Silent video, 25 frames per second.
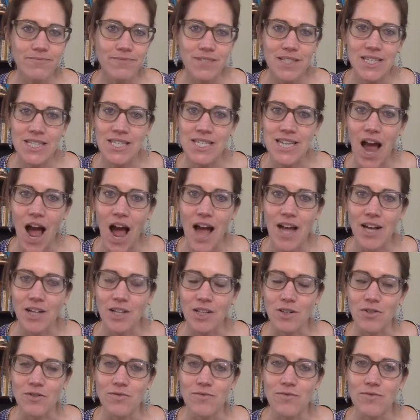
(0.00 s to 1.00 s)

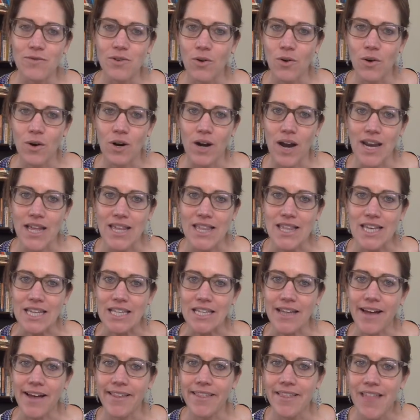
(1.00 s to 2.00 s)
style or anything
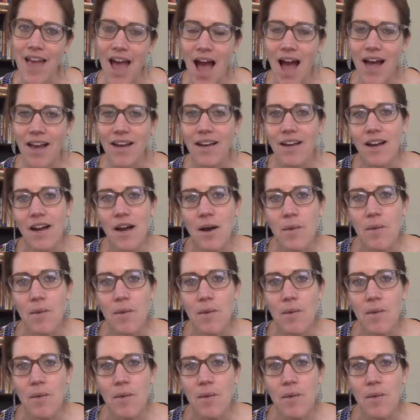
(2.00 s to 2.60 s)
like that,